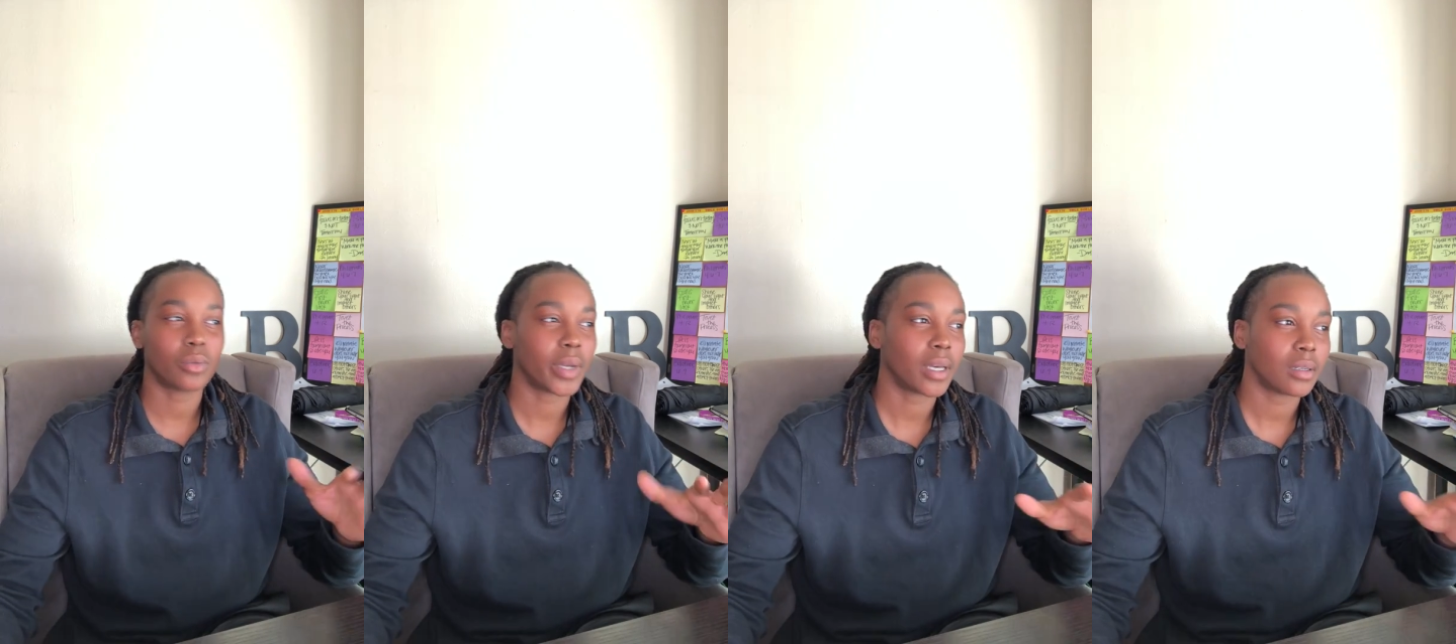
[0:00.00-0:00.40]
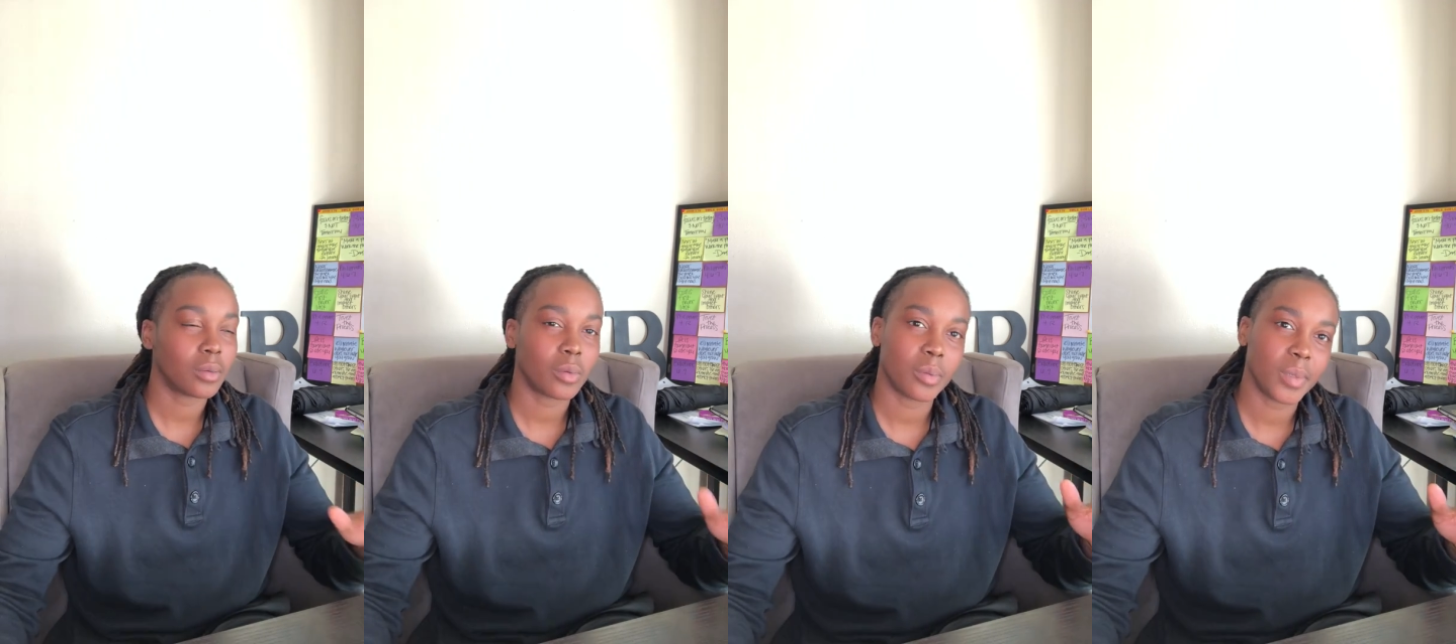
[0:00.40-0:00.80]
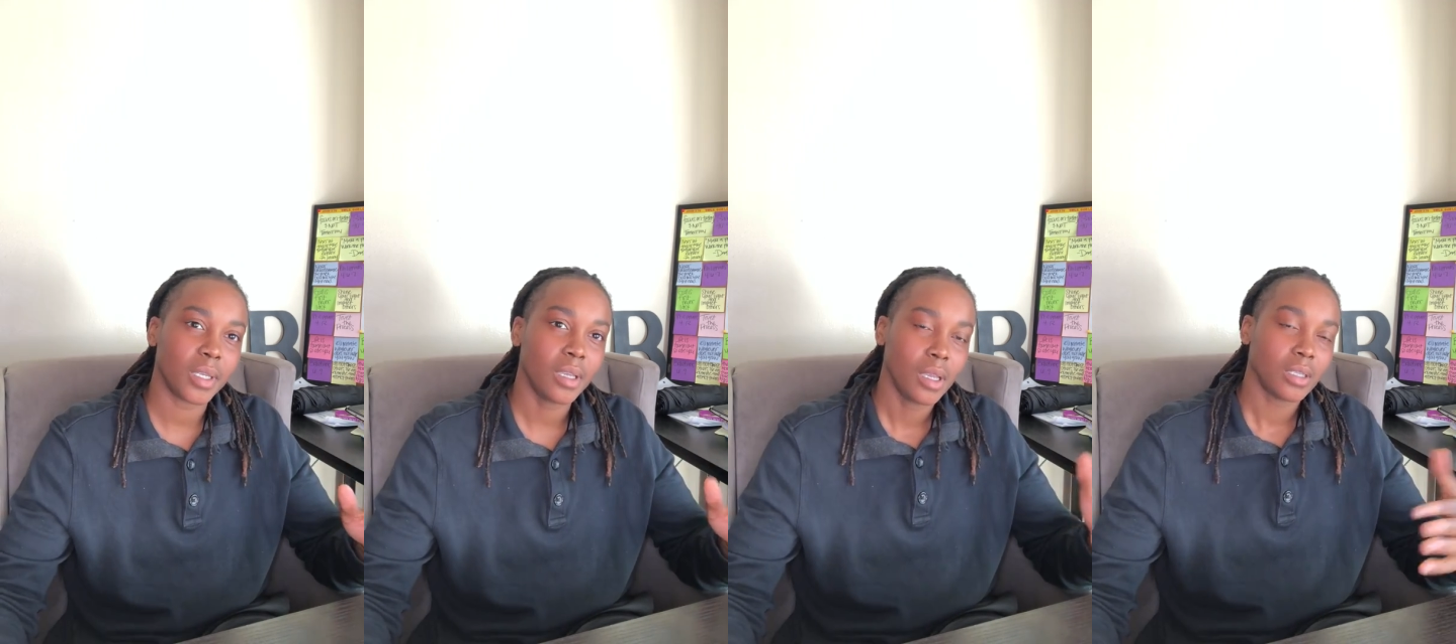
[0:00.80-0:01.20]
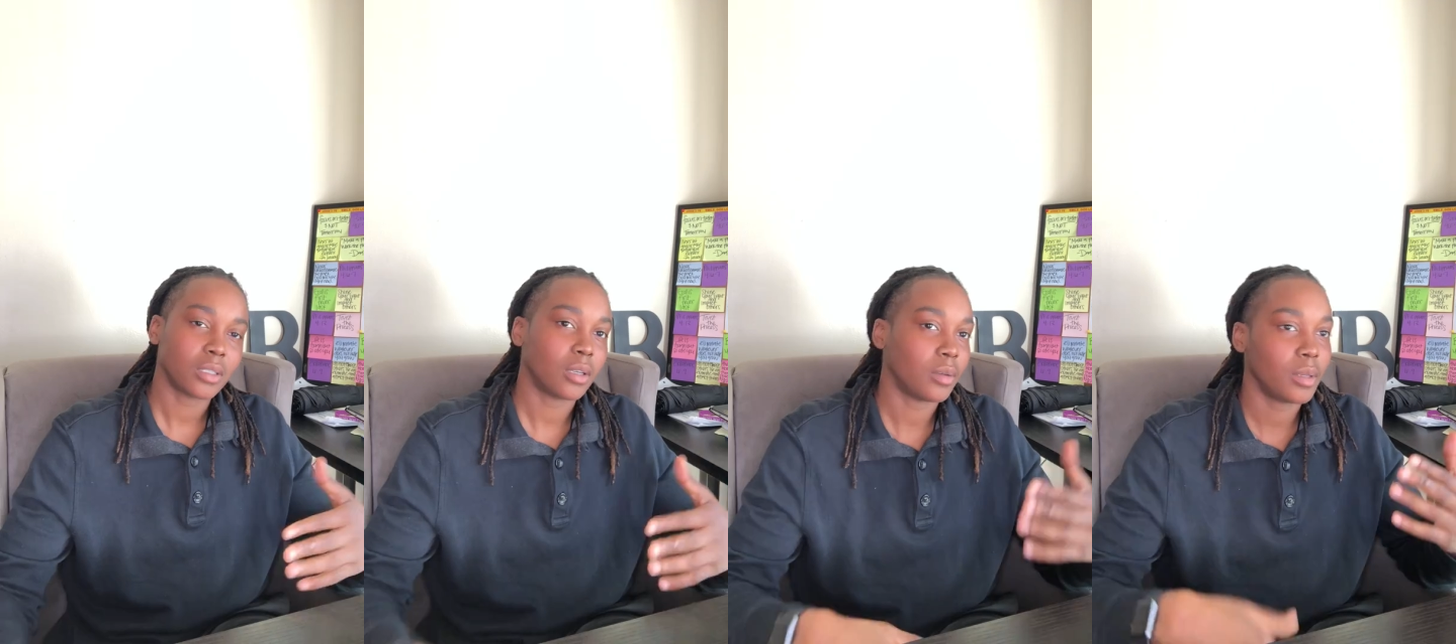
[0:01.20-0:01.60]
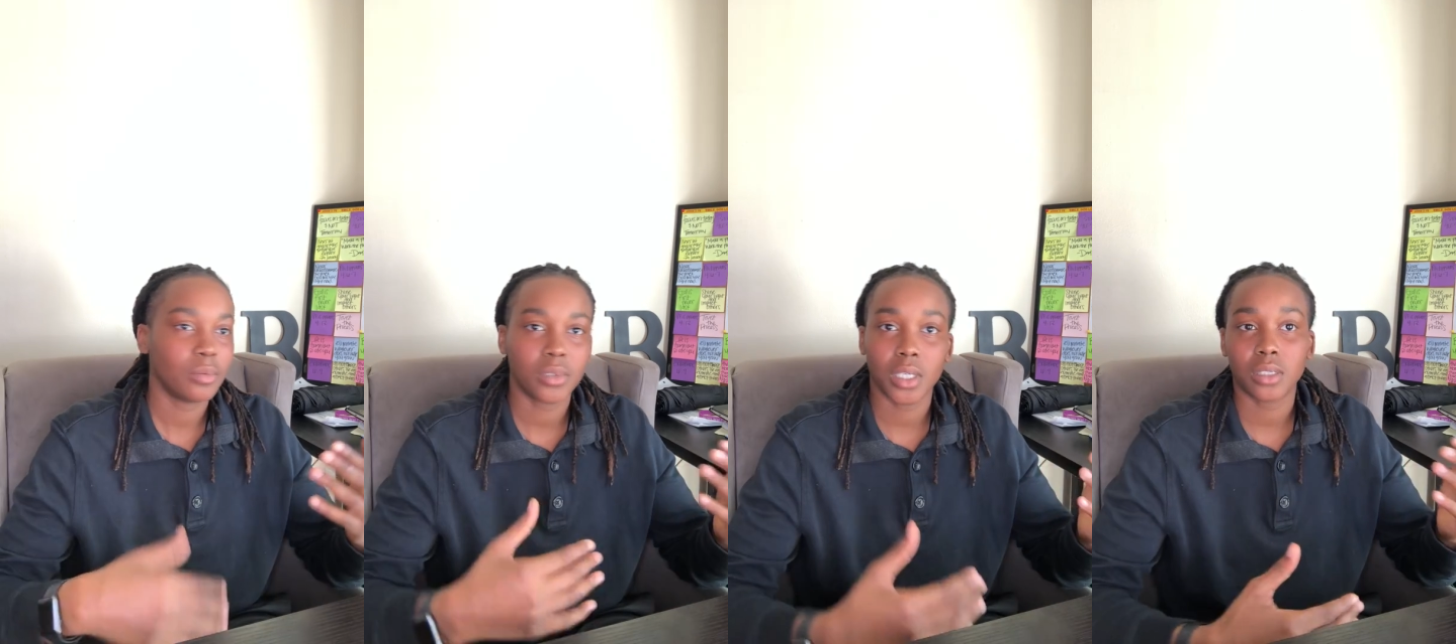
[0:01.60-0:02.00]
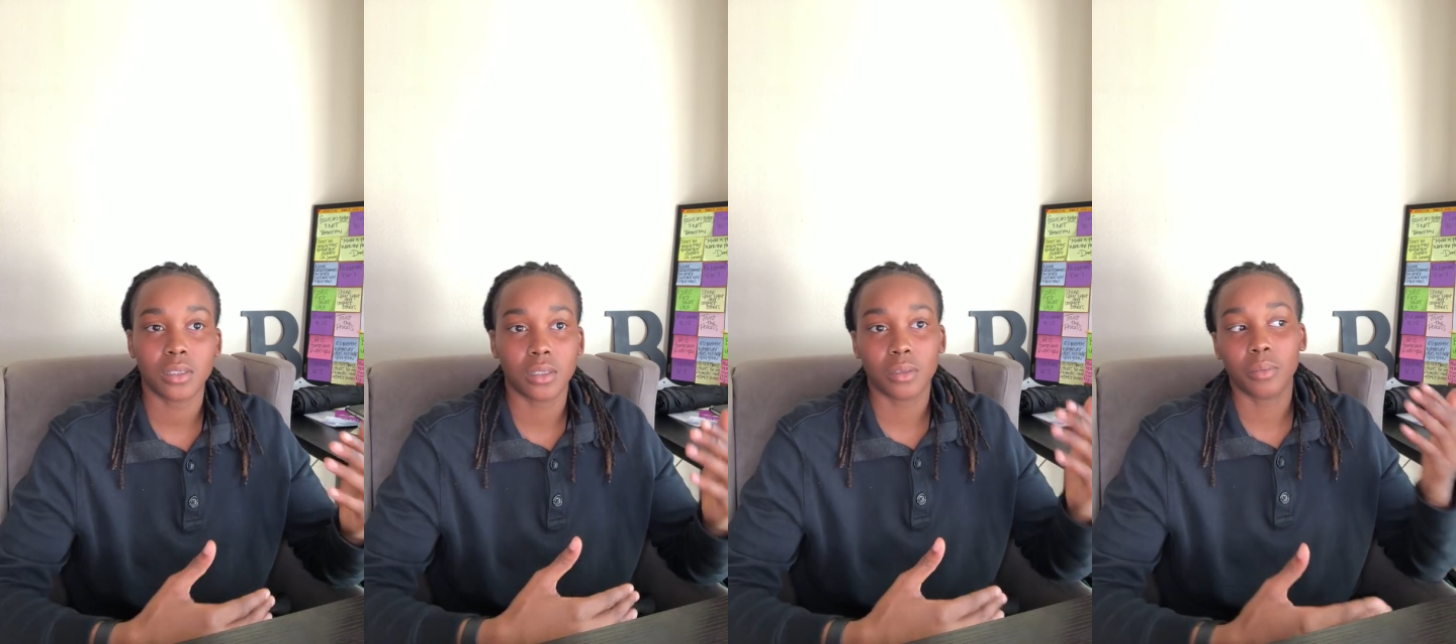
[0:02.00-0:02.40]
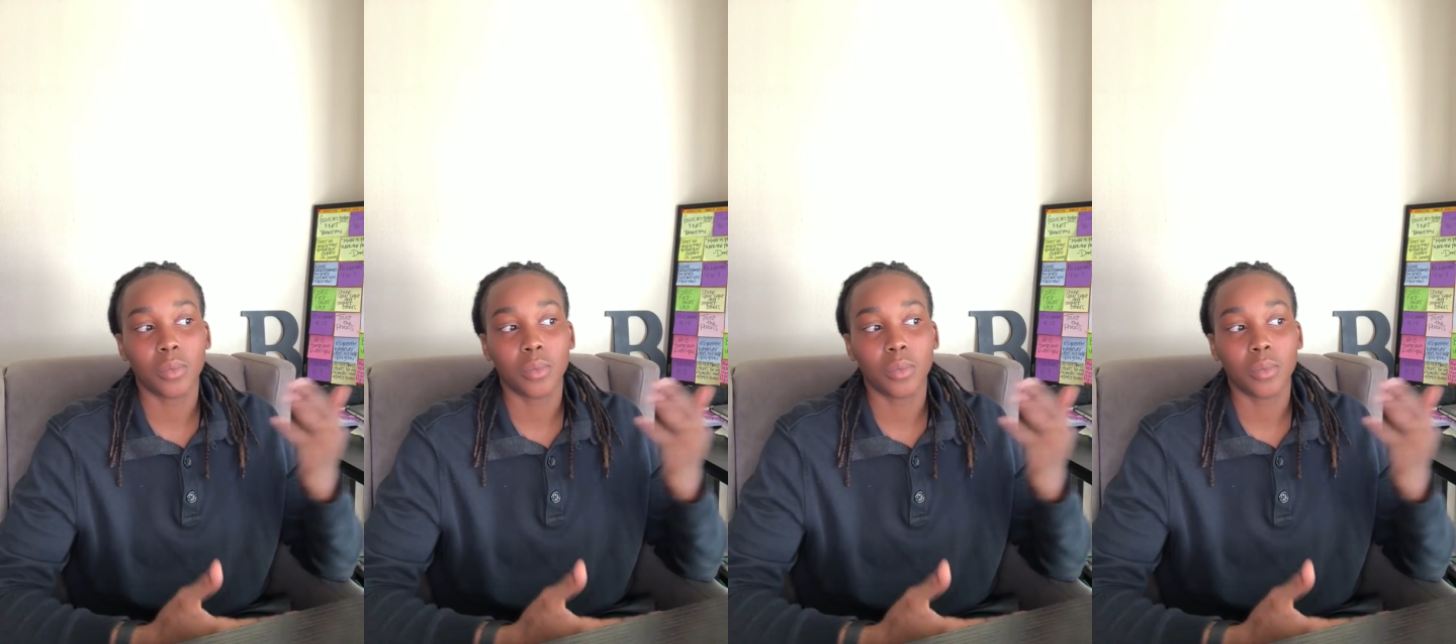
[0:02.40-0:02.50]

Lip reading: rowdy with me, so it was just the